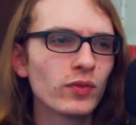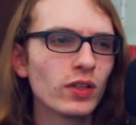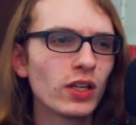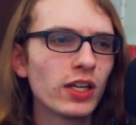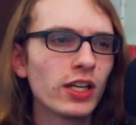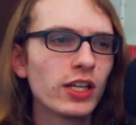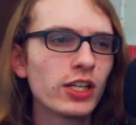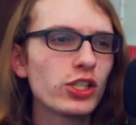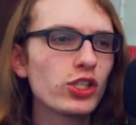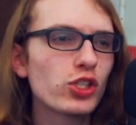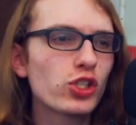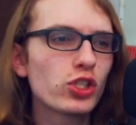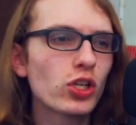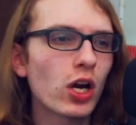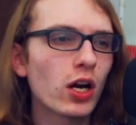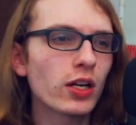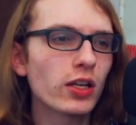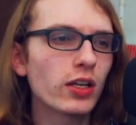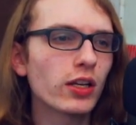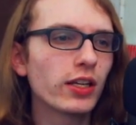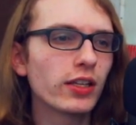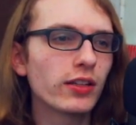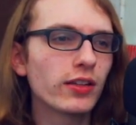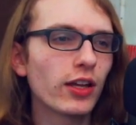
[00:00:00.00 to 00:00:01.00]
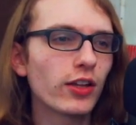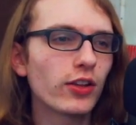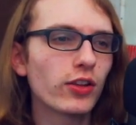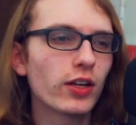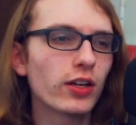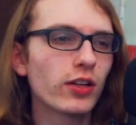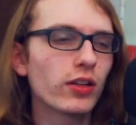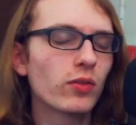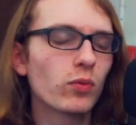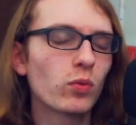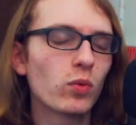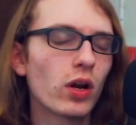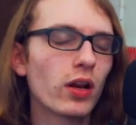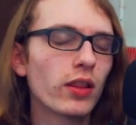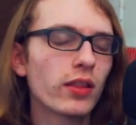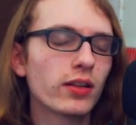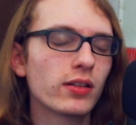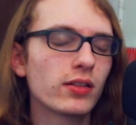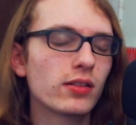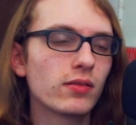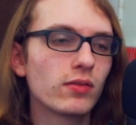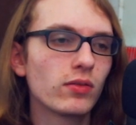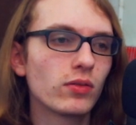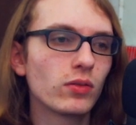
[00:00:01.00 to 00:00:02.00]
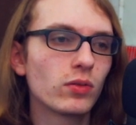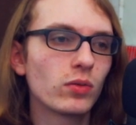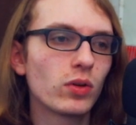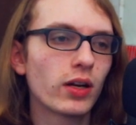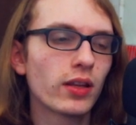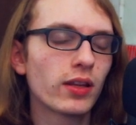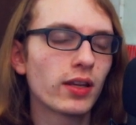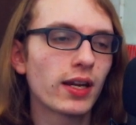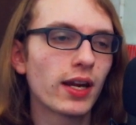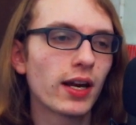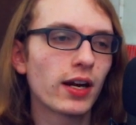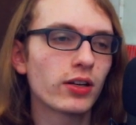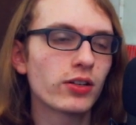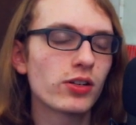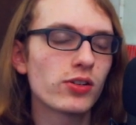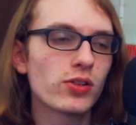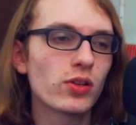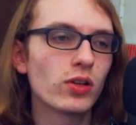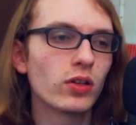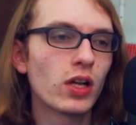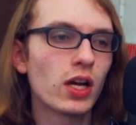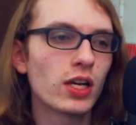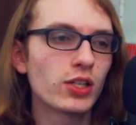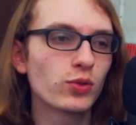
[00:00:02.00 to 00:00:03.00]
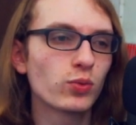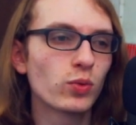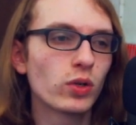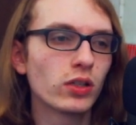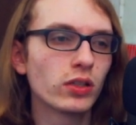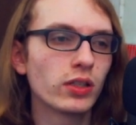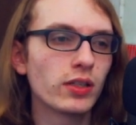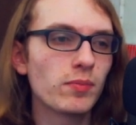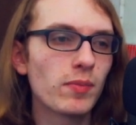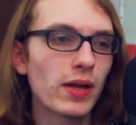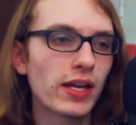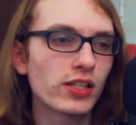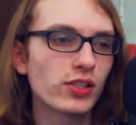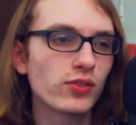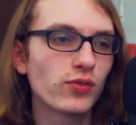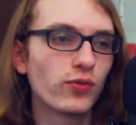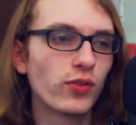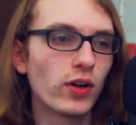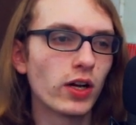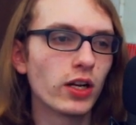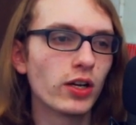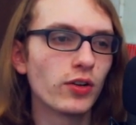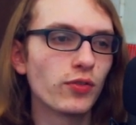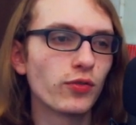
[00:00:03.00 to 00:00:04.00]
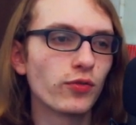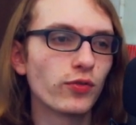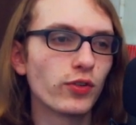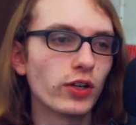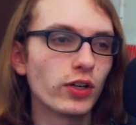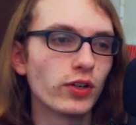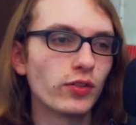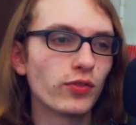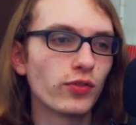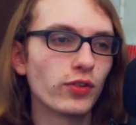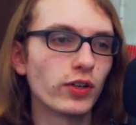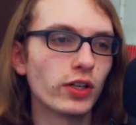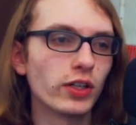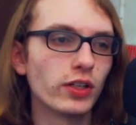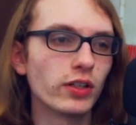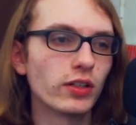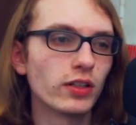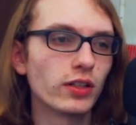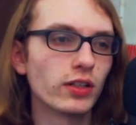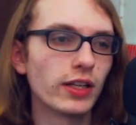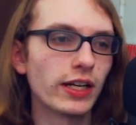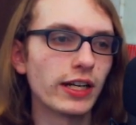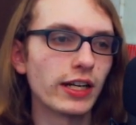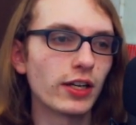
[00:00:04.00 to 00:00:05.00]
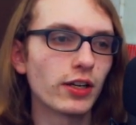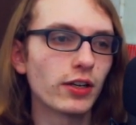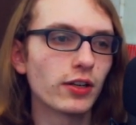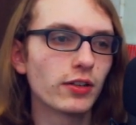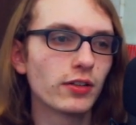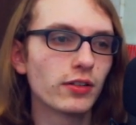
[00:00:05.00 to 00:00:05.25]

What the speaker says: of the characters in Lost World he makes fun of for like